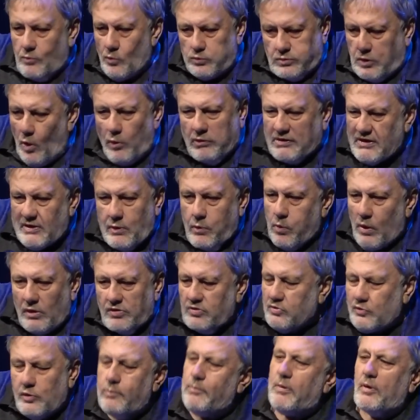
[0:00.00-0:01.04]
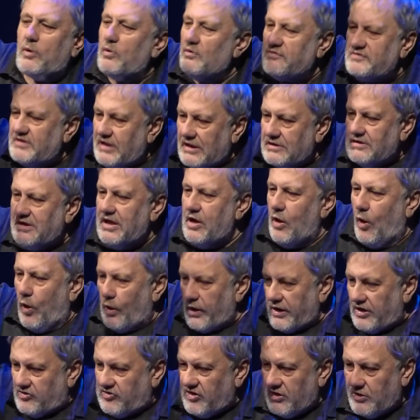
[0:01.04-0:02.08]
those who want to prove that the
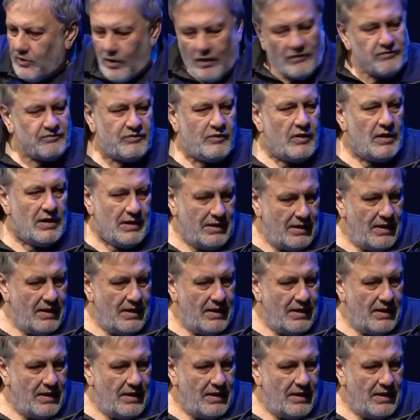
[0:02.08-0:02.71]
origin of